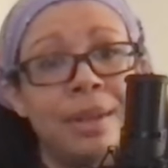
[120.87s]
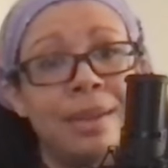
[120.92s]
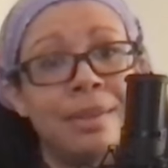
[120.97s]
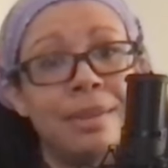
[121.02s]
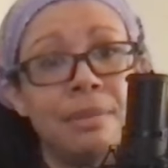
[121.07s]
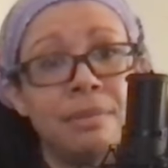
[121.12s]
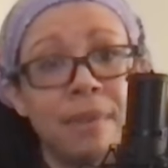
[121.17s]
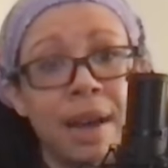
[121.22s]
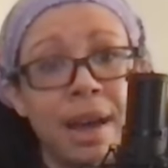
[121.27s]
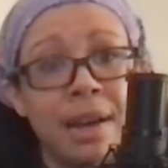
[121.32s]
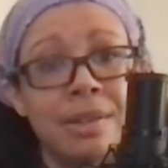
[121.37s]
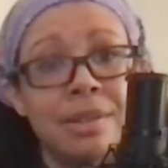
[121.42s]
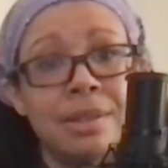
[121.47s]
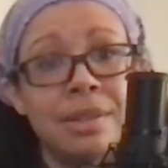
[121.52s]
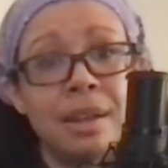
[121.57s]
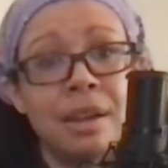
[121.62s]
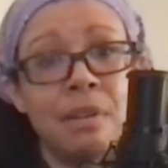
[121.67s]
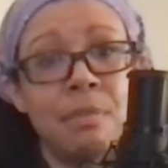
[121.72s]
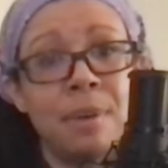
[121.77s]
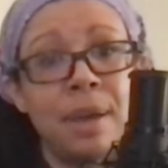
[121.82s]
the masks
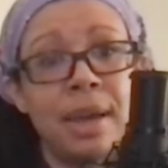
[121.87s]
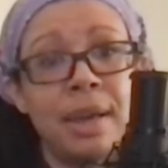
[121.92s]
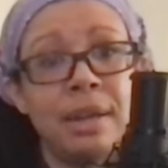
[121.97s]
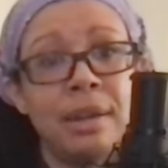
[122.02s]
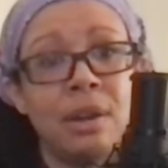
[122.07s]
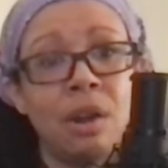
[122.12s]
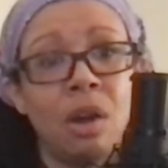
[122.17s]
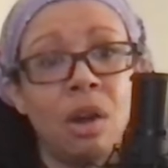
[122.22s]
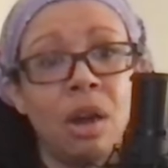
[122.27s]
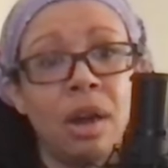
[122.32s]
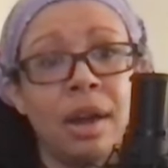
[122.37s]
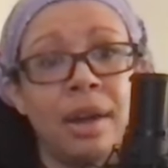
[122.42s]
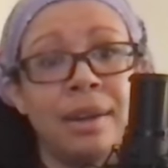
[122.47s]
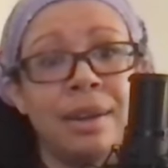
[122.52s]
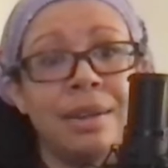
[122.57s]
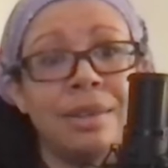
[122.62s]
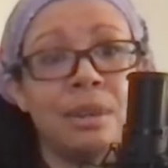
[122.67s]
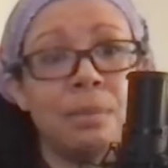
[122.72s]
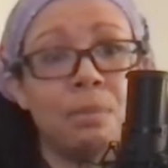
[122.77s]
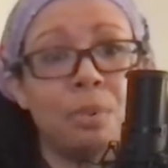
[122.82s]
they have painted
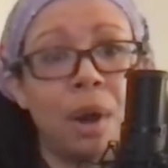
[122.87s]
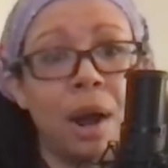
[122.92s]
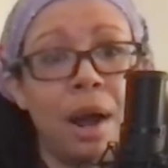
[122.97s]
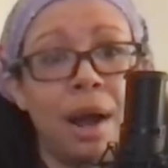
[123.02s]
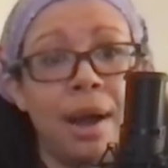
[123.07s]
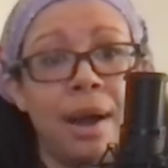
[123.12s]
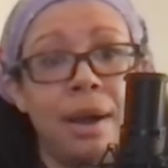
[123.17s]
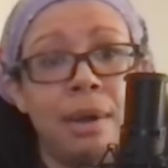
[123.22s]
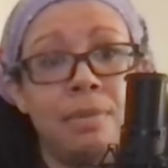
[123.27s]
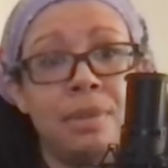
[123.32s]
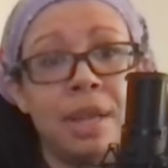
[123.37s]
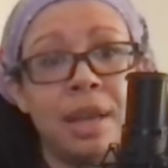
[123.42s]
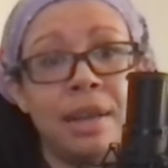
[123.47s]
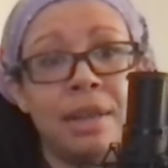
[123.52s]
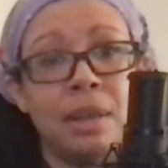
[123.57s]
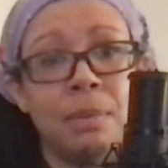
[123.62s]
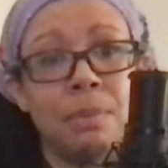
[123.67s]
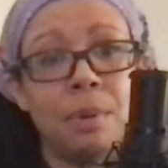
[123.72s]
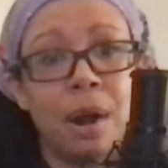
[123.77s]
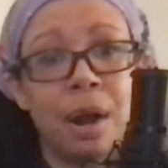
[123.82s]
on, the bribes,
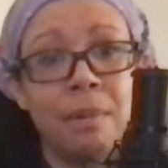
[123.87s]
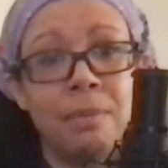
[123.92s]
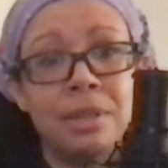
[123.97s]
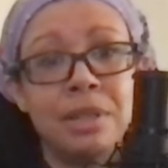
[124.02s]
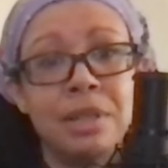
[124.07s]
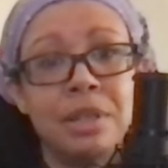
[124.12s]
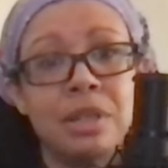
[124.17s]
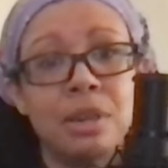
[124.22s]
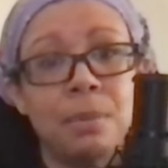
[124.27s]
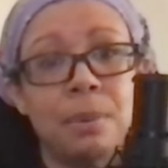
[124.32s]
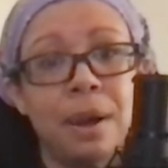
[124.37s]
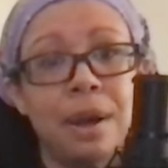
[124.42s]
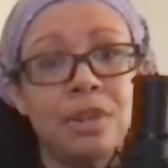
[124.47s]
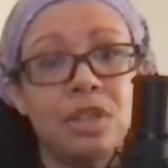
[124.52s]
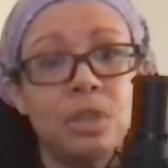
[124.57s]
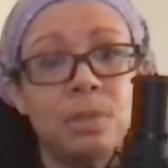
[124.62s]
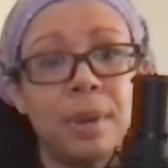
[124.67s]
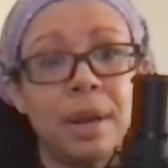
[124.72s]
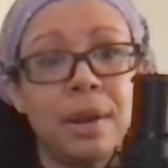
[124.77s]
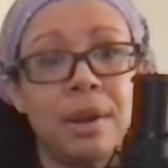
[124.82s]
and the promises of
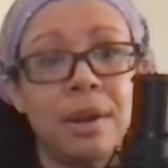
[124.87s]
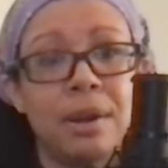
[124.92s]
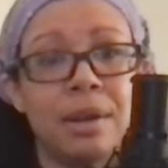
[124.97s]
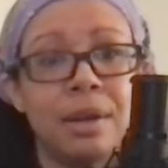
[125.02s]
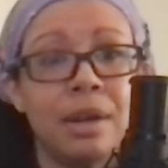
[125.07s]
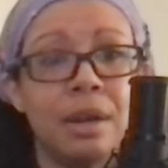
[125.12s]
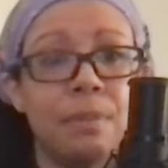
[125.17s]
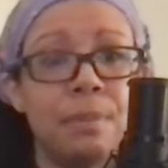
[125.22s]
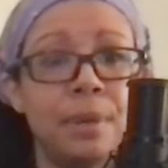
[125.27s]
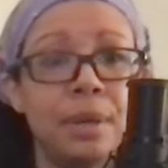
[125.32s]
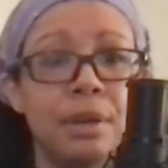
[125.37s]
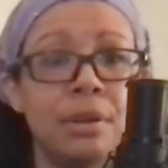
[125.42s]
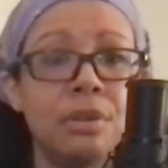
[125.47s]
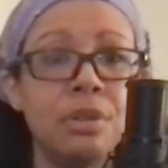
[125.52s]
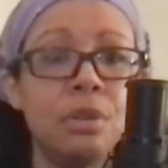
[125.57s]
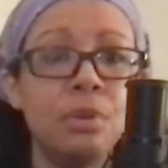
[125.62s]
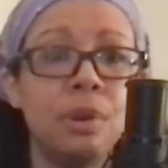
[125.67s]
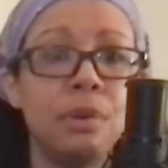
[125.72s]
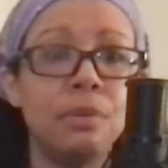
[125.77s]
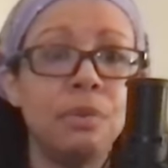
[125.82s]
prosperity appear
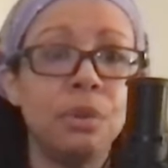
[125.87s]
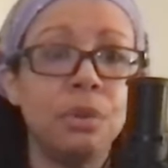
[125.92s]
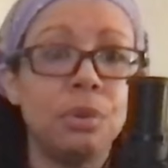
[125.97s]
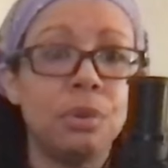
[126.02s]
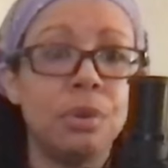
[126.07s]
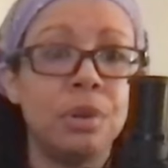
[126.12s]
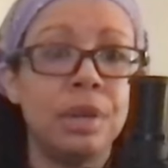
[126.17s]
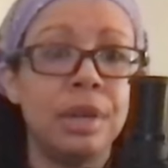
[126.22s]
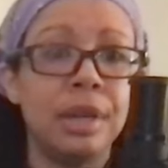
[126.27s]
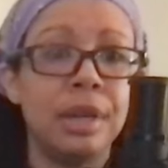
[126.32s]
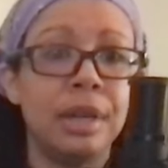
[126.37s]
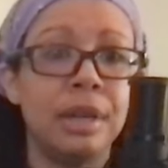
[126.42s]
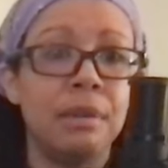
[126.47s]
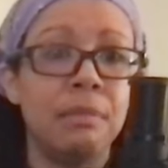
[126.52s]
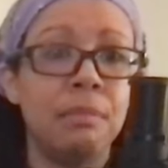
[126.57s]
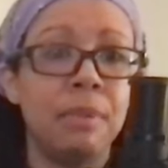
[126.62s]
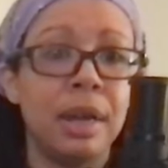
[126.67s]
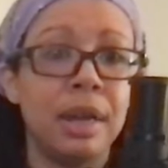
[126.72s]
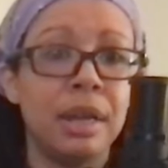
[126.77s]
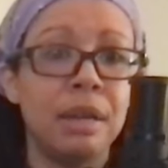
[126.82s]
to have lured
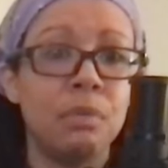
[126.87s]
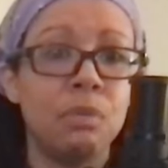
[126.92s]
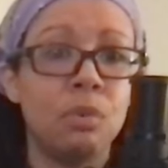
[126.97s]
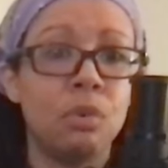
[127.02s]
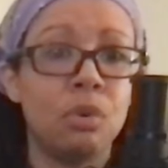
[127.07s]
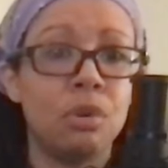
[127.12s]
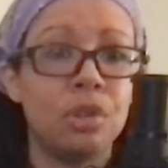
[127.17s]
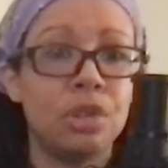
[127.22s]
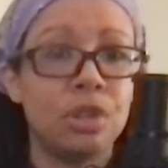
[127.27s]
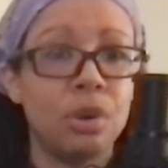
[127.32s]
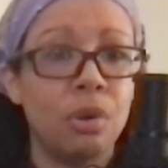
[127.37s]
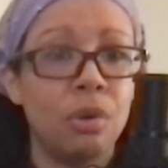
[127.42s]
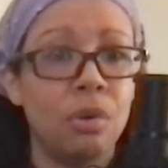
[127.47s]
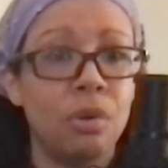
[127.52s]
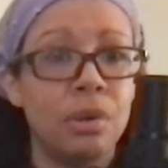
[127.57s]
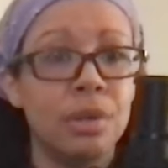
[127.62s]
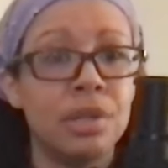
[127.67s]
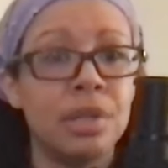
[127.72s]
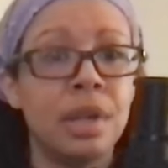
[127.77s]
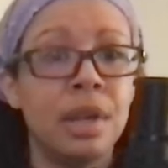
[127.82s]
in many more
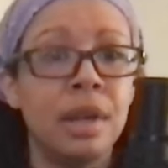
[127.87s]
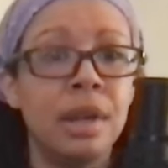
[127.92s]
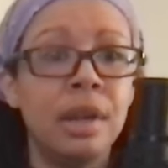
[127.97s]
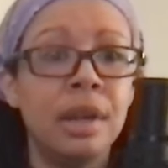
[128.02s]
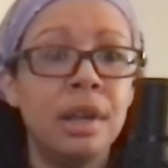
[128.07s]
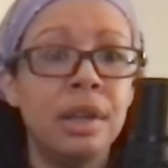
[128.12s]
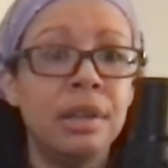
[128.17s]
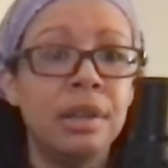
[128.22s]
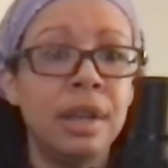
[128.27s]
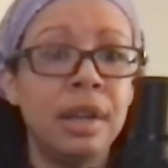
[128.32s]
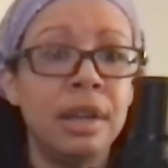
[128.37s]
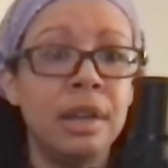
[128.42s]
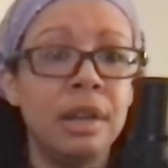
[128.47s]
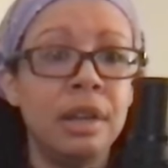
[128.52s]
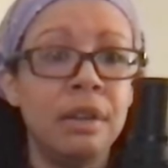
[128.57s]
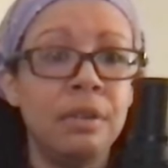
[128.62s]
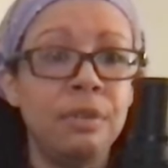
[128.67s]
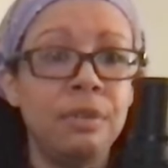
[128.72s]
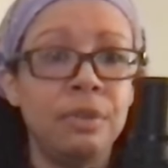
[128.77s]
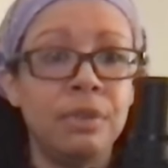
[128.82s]
souls than
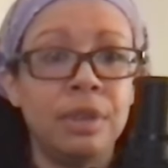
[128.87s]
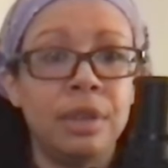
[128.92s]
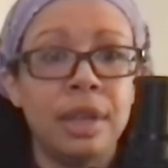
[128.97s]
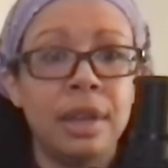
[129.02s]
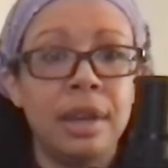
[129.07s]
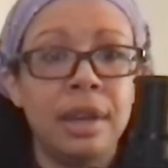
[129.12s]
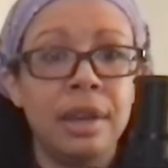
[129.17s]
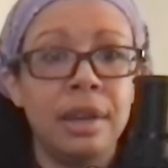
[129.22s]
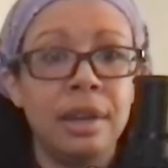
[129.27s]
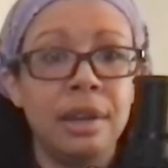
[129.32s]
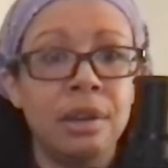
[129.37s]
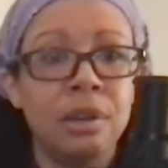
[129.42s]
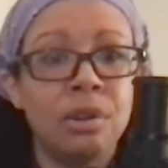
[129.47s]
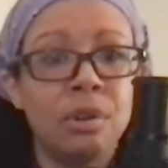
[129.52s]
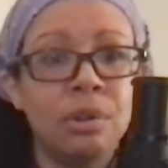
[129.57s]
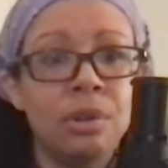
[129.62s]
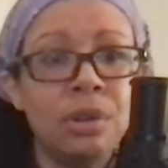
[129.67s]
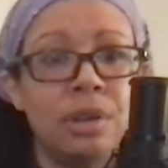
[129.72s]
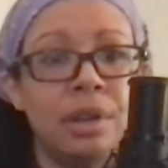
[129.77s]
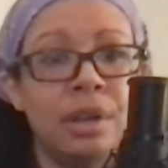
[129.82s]
if they
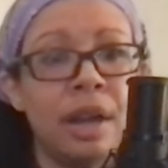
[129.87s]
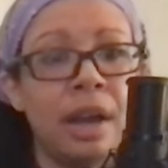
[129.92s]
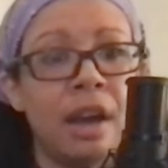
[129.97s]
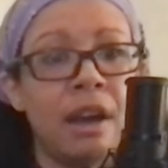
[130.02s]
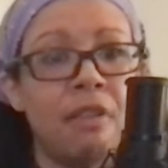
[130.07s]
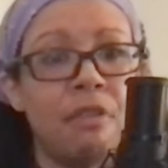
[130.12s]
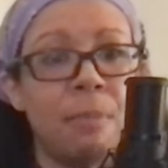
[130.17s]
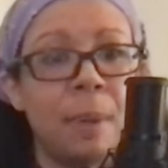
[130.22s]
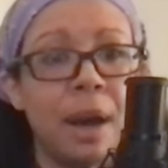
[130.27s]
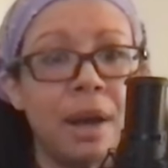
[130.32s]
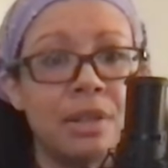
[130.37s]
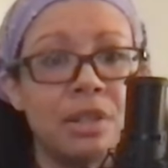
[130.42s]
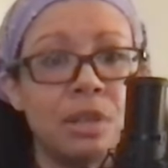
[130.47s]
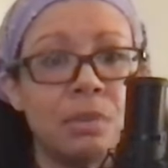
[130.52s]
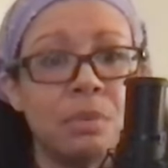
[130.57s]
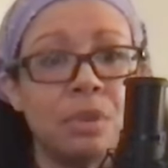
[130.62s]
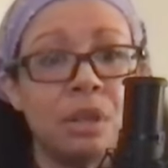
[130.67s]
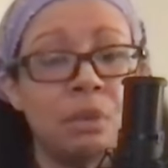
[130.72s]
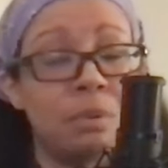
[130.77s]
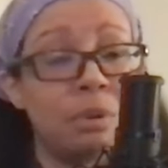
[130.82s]
could have
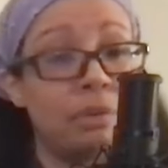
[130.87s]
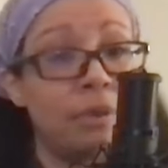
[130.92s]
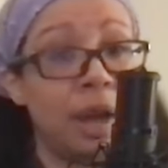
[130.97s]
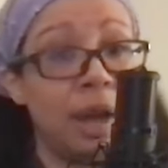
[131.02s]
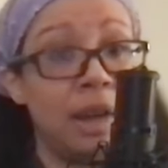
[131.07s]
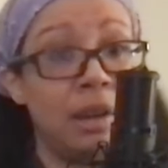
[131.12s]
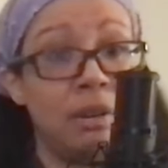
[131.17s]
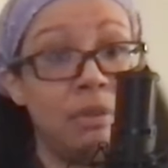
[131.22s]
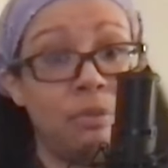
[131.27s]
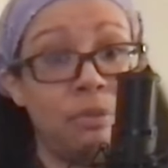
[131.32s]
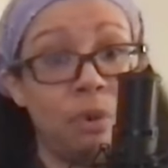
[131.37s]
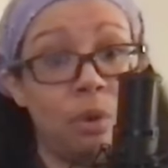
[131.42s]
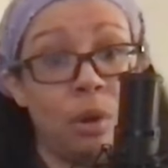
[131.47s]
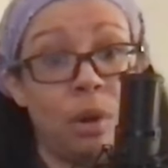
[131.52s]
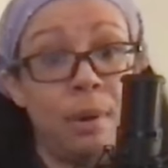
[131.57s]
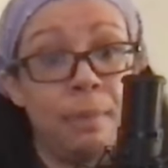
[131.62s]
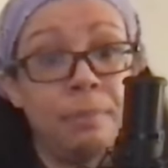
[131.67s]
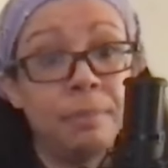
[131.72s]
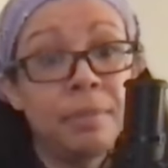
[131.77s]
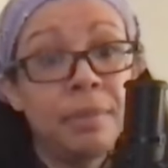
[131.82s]
possibly provided
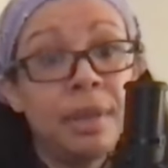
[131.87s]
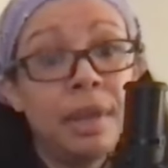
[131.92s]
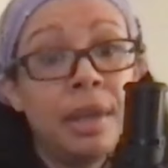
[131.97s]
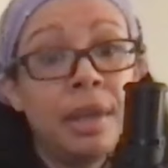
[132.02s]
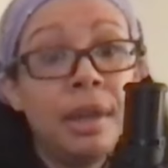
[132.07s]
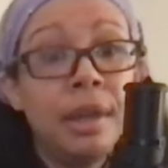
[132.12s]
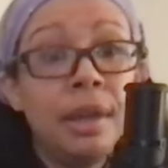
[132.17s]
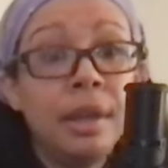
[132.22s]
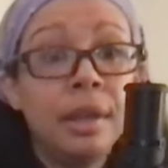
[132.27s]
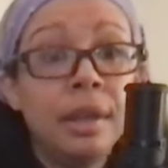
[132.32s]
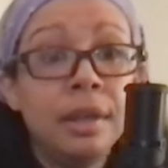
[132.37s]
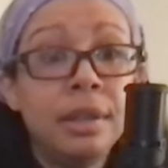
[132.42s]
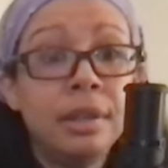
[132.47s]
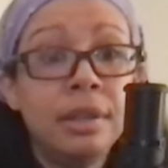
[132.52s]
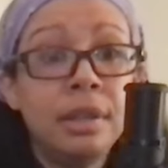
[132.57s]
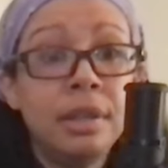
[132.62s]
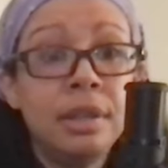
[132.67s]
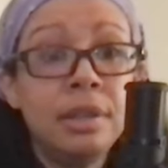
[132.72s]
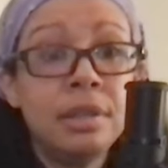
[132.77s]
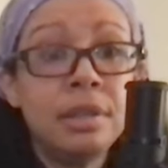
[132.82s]
for.
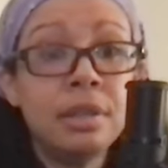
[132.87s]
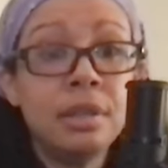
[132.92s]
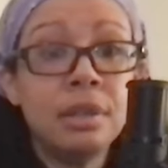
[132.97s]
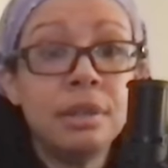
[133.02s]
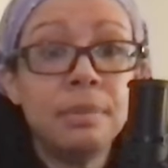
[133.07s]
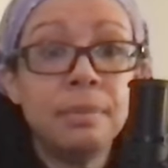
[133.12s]
These